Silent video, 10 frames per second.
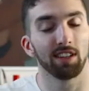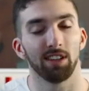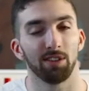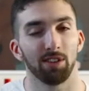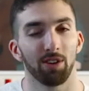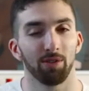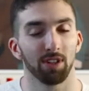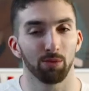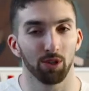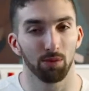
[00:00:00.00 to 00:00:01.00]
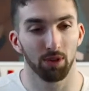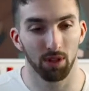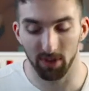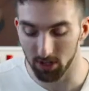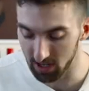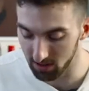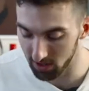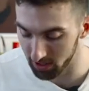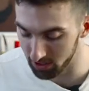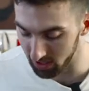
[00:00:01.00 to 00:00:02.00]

You're not really supposed to put them in check luggage,